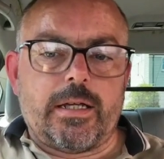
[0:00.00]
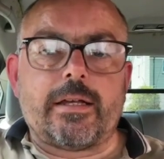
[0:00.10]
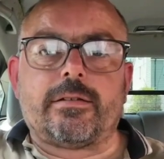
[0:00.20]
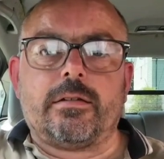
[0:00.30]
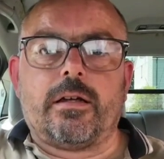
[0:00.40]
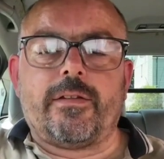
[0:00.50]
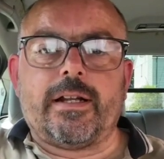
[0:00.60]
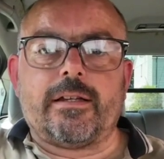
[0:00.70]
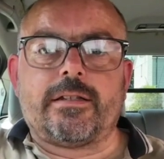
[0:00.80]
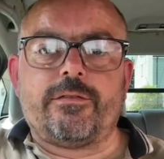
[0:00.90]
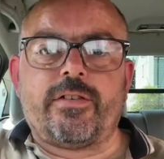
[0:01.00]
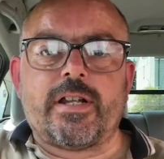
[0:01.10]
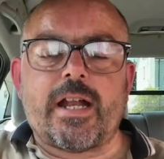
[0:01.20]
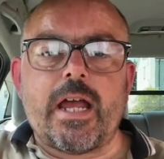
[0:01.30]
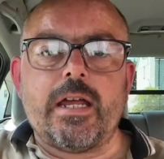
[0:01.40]
Yes, I think that's it for
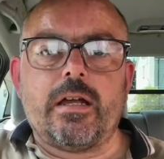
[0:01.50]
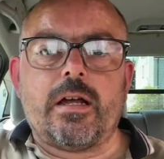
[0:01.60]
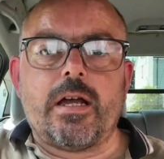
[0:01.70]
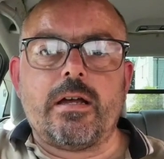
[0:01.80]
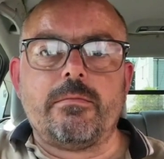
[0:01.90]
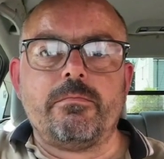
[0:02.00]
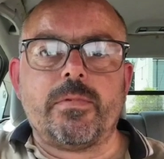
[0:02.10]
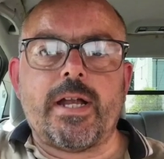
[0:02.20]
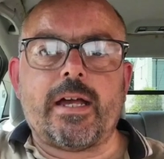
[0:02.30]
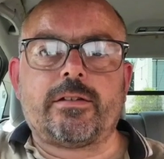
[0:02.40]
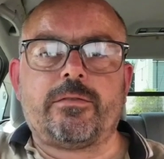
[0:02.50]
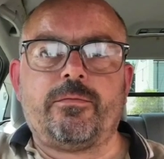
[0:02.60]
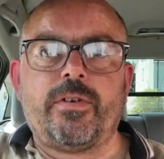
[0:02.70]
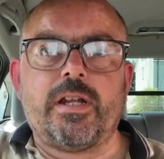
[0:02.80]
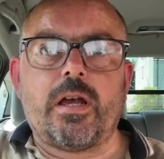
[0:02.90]
today. Next
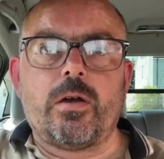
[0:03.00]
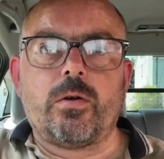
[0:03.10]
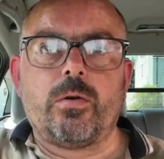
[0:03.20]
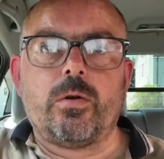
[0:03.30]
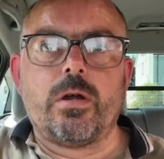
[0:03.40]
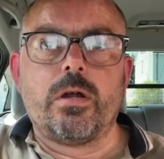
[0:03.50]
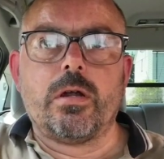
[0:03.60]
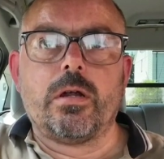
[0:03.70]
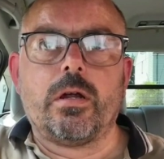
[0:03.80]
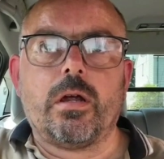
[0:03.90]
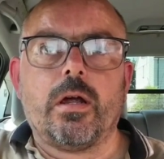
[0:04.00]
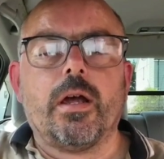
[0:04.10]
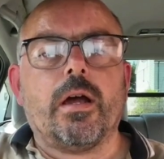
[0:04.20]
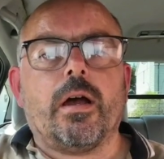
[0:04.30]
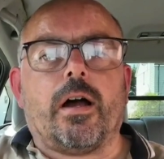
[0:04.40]
video,
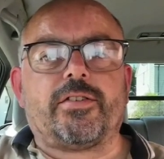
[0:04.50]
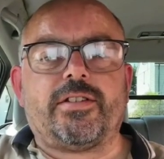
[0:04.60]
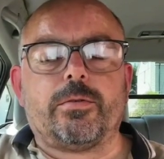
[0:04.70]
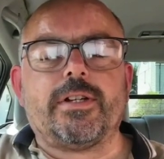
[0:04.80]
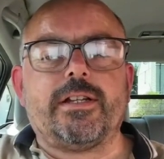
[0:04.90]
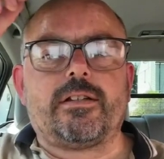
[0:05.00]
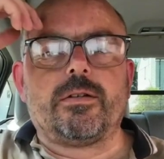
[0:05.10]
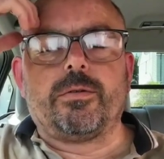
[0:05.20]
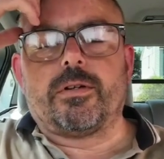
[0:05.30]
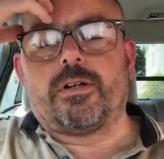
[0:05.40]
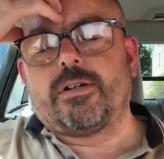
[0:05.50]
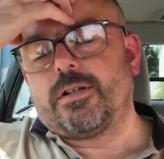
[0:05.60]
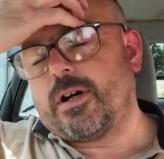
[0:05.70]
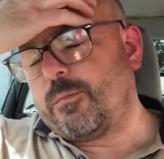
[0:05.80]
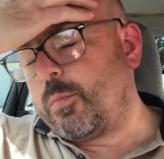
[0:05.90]
I still need to do.
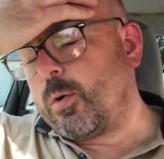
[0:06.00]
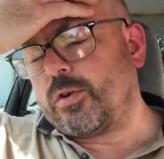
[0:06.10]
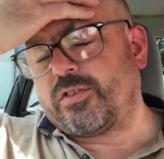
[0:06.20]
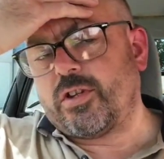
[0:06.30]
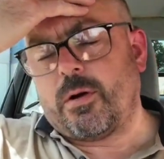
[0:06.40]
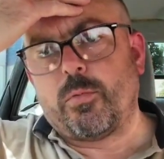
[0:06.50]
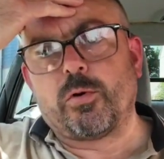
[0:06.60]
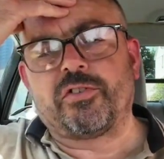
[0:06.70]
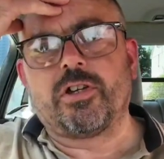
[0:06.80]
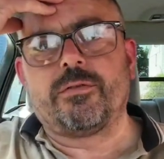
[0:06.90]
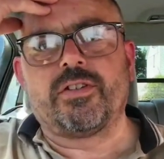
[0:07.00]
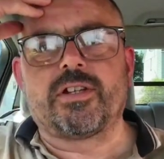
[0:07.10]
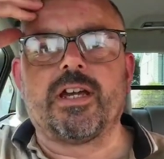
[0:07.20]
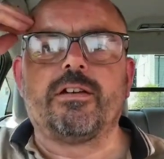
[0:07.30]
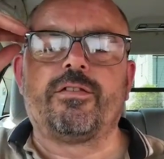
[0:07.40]
I bought a service
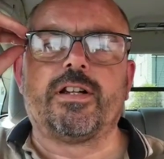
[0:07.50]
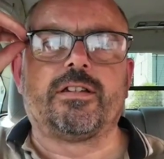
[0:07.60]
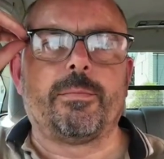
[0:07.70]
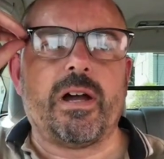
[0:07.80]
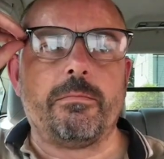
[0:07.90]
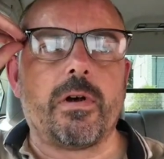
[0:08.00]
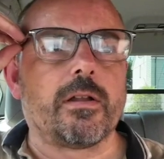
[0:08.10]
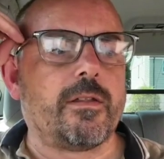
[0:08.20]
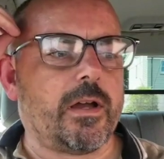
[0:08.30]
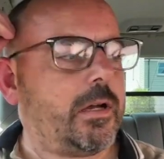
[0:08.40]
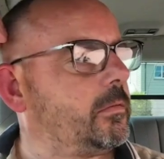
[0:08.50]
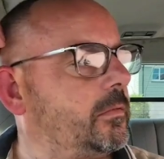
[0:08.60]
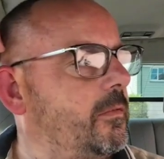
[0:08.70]
kit for this about a month ago.